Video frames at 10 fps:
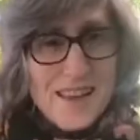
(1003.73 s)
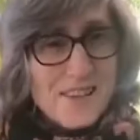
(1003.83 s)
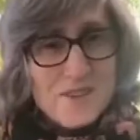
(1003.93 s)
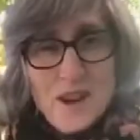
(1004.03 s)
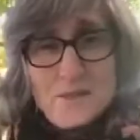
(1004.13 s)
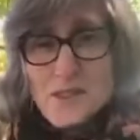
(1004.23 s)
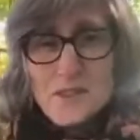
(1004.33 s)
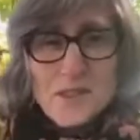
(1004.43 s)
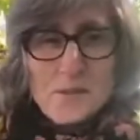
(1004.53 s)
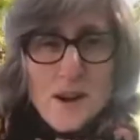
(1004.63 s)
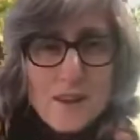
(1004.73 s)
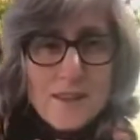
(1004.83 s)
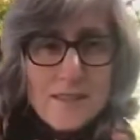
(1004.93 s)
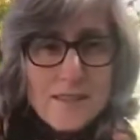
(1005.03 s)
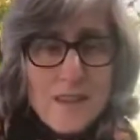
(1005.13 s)
You're absolutely wrong.
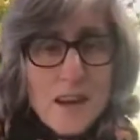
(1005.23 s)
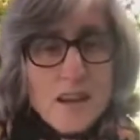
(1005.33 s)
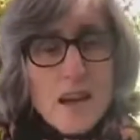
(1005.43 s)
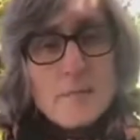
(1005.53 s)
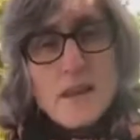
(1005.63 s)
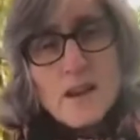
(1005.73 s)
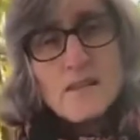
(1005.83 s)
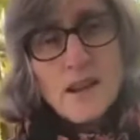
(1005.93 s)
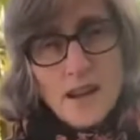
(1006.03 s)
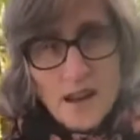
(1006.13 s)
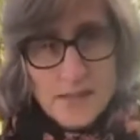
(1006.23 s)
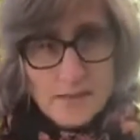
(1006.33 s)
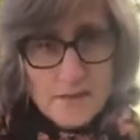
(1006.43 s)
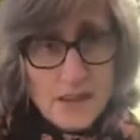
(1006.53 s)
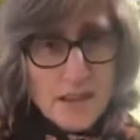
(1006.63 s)
Coming out as a
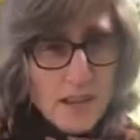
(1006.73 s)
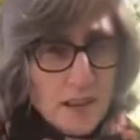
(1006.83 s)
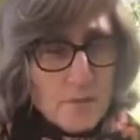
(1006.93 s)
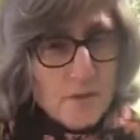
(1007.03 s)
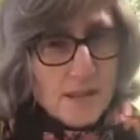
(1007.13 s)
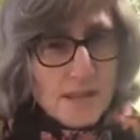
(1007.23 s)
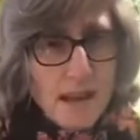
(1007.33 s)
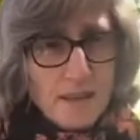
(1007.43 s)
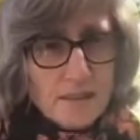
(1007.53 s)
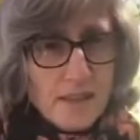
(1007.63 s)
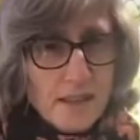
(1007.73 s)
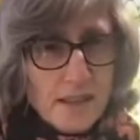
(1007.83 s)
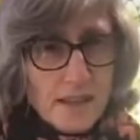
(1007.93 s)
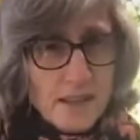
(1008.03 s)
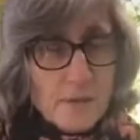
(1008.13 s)
vegan animal rights activist,
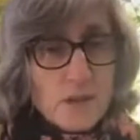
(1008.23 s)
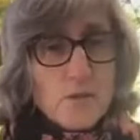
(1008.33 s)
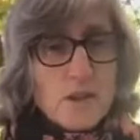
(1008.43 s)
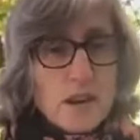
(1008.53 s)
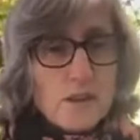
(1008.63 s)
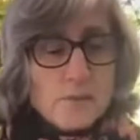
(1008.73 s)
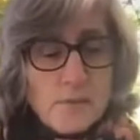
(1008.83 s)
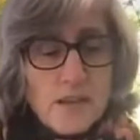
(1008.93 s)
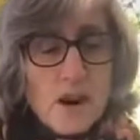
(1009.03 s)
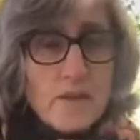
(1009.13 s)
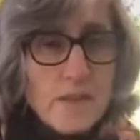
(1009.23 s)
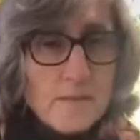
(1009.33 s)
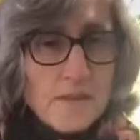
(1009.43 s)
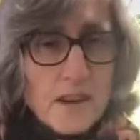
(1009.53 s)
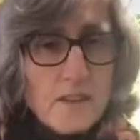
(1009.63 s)
as somebody who cares beyond
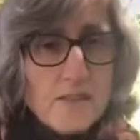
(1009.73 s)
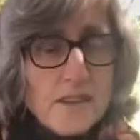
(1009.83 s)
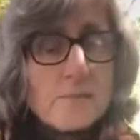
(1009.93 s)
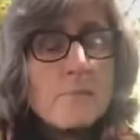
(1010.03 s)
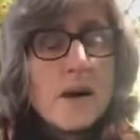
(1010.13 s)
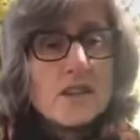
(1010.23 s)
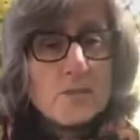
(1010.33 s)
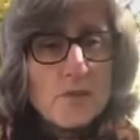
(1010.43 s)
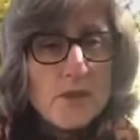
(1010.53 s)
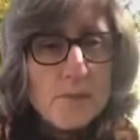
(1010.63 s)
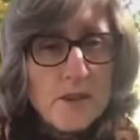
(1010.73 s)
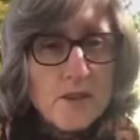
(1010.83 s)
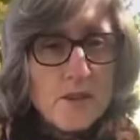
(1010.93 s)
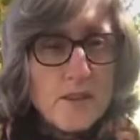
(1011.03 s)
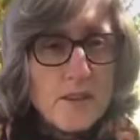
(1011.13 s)
themselves, is much more
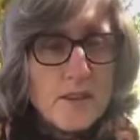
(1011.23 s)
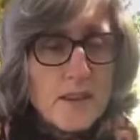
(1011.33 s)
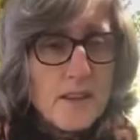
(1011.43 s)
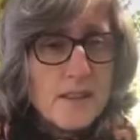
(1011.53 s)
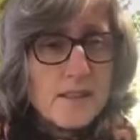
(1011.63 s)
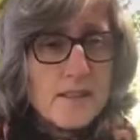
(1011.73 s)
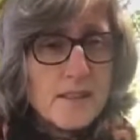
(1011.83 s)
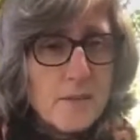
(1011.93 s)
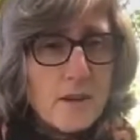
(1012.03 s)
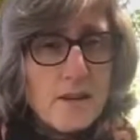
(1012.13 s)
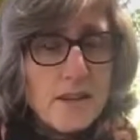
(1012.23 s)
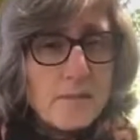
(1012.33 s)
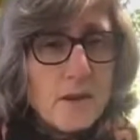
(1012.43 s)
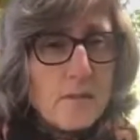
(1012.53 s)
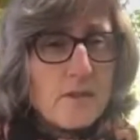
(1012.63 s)
special than it is to come out as a
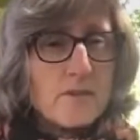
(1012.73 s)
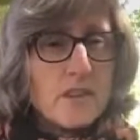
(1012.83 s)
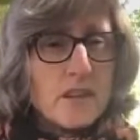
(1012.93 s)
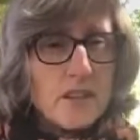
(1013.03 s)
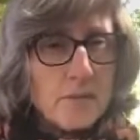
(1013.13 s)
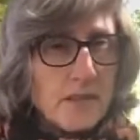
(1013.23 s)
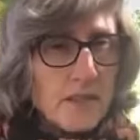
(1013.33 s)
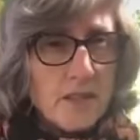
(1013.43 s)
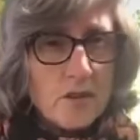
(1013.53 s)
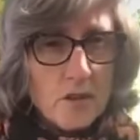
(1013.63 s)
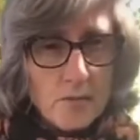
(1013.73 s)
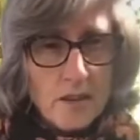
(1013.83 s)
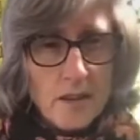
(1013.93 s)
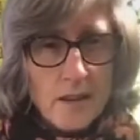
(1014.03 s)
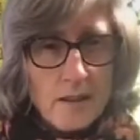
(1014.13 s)
member of the LGBTQ
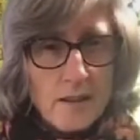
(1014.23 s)
community.